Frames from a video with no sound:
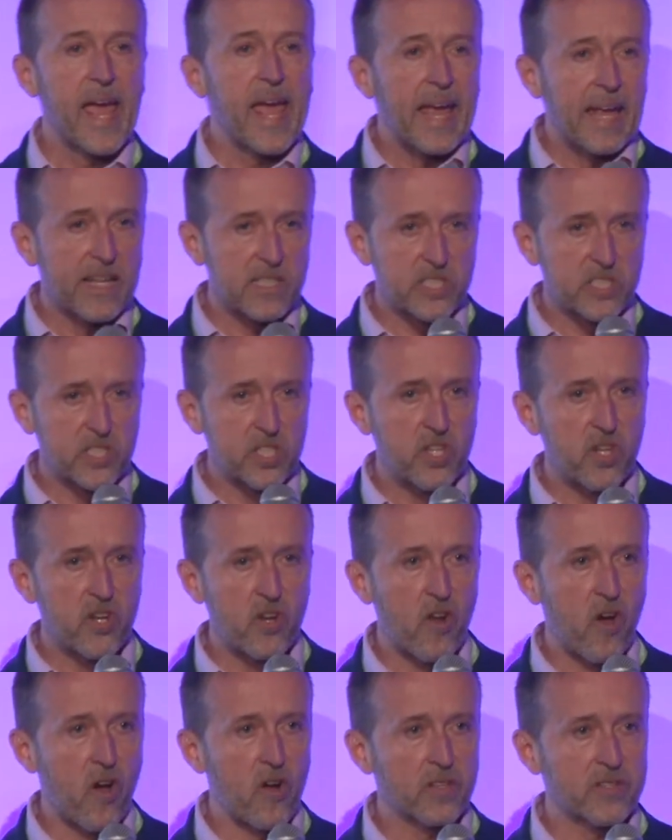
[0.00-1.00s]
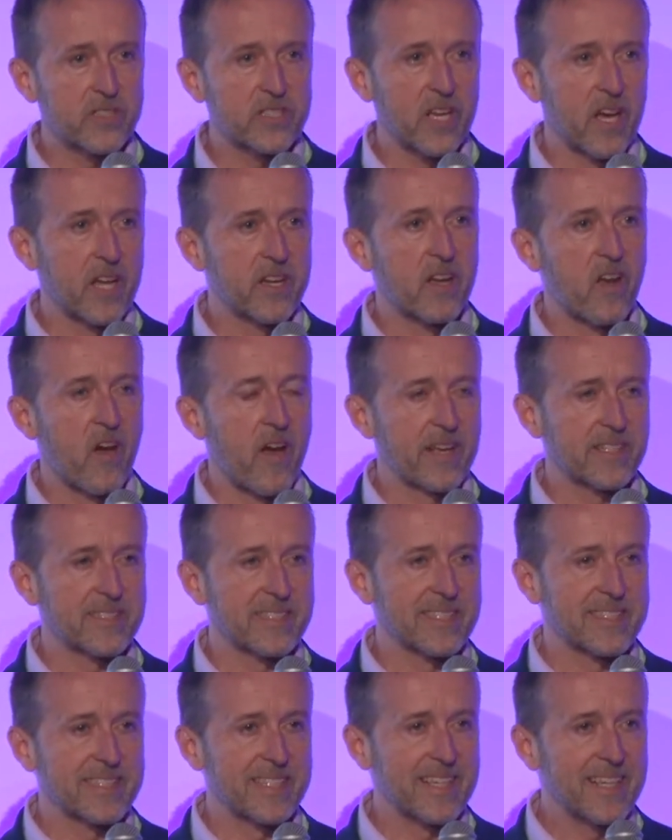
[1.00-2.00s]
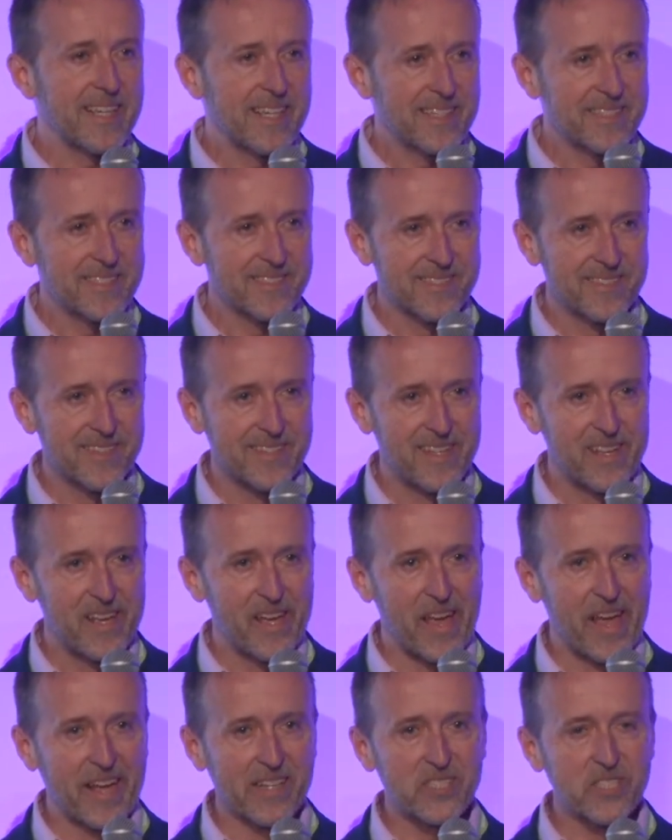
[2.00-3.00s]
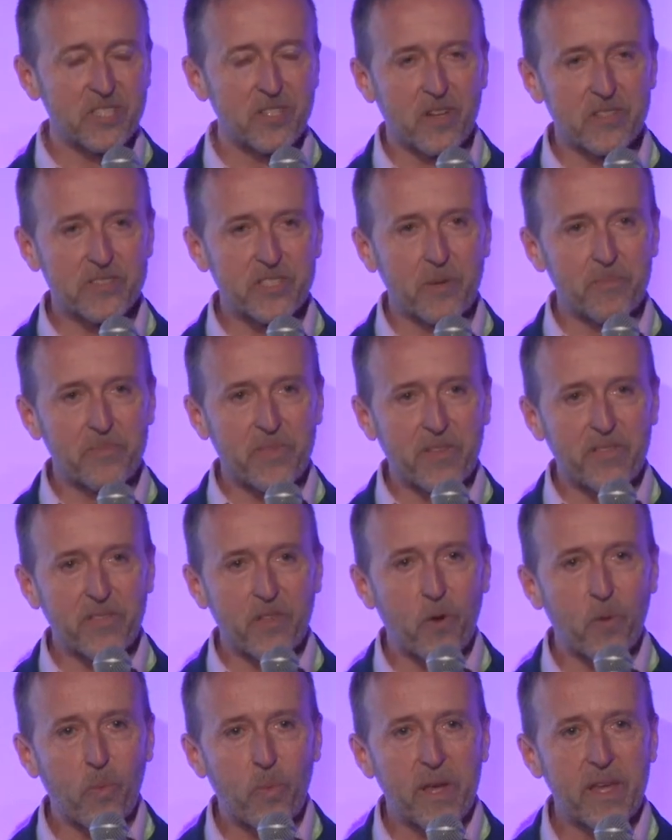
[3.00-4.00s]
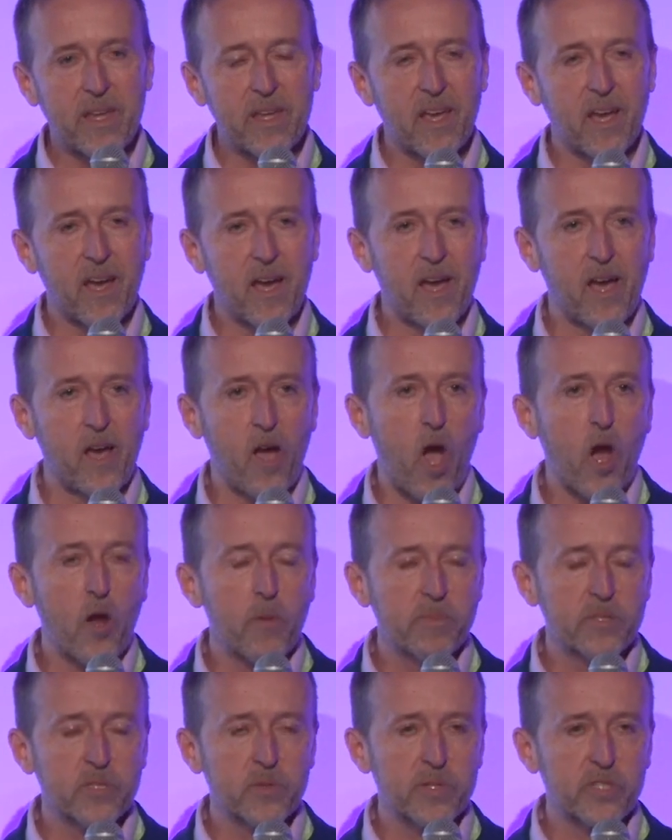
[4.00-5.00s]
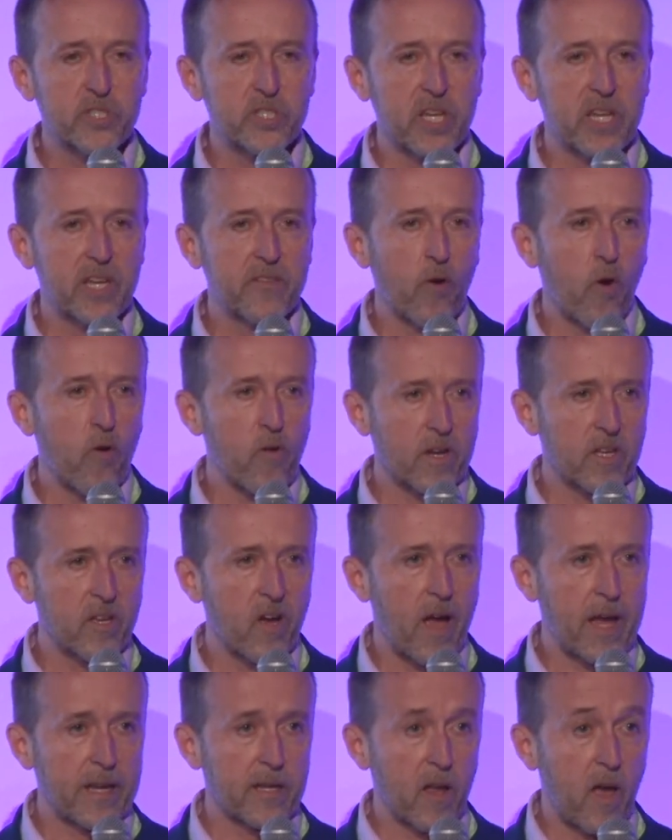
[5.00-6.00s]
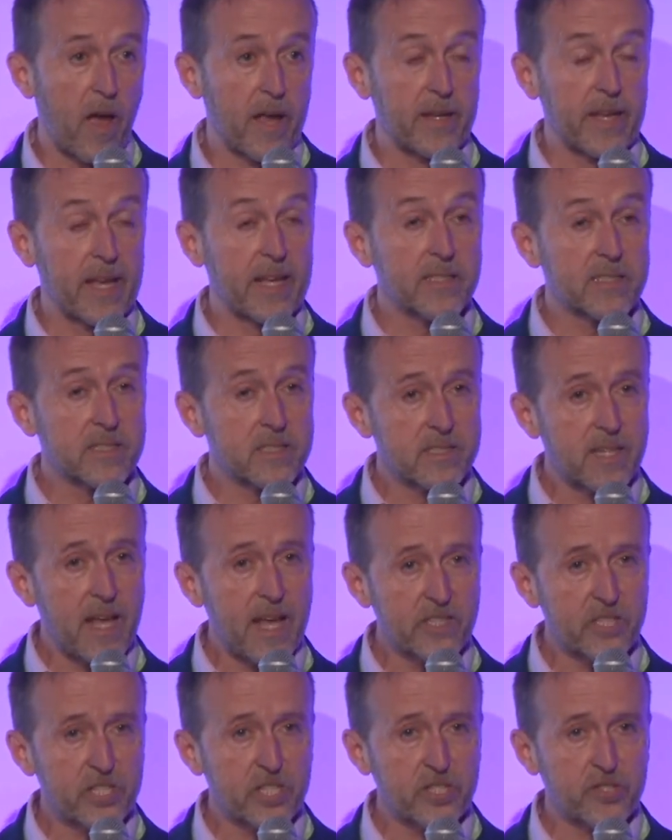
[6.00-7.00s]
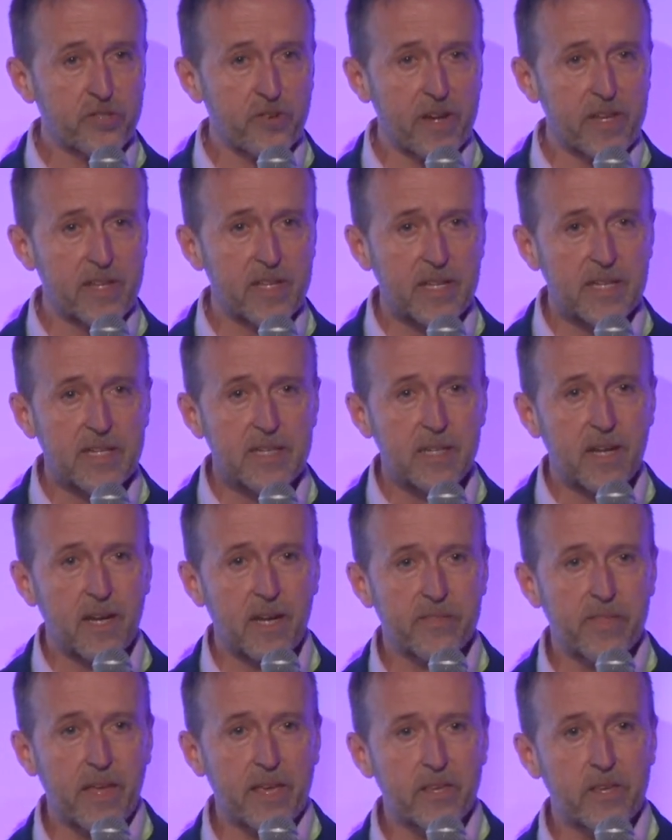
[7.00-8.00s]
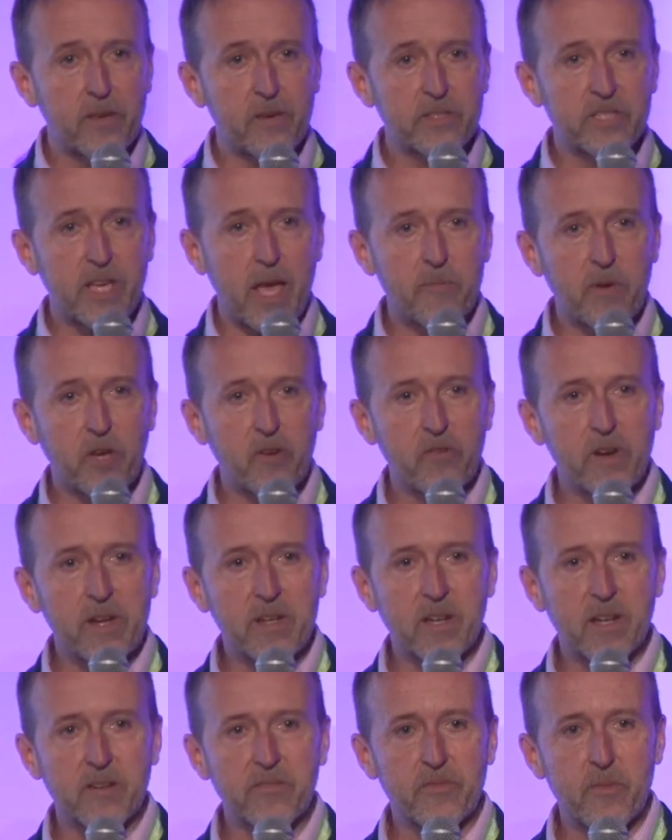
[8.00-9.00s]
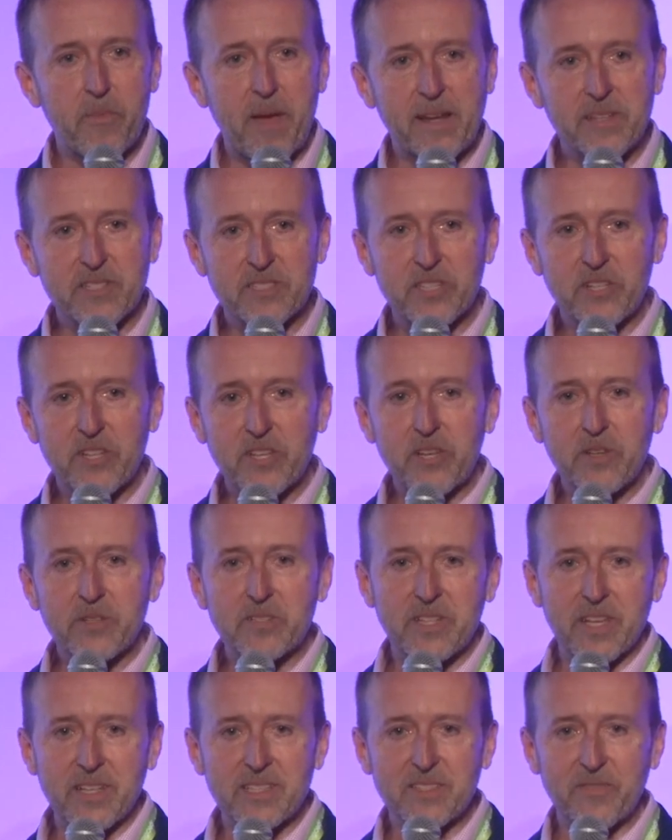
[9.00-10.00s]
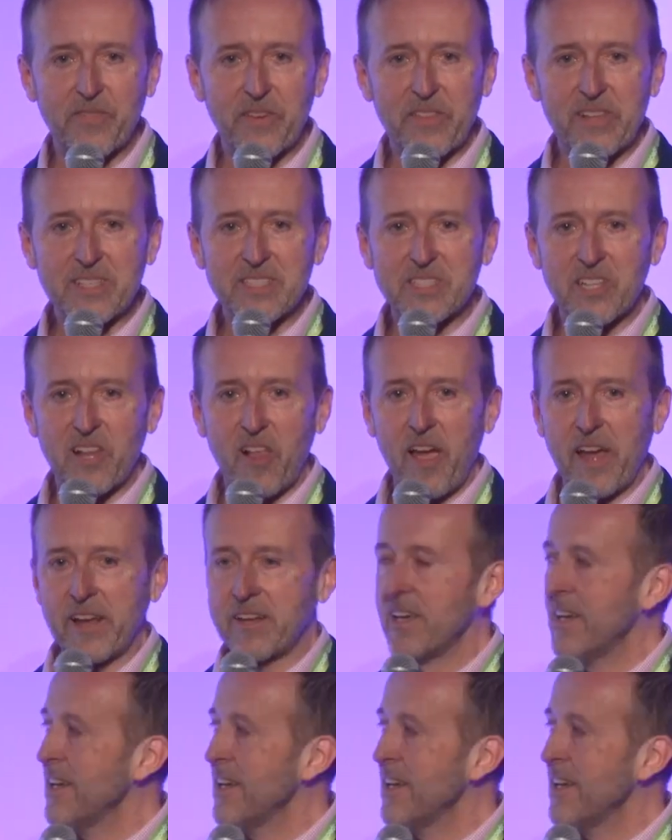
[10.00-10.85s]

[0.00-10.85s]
It's not a nicety. It's not something that we hope to achieve or a guideline. It's statutory. Thank you to Emma Greenland from Anderson Acoustics for this slide.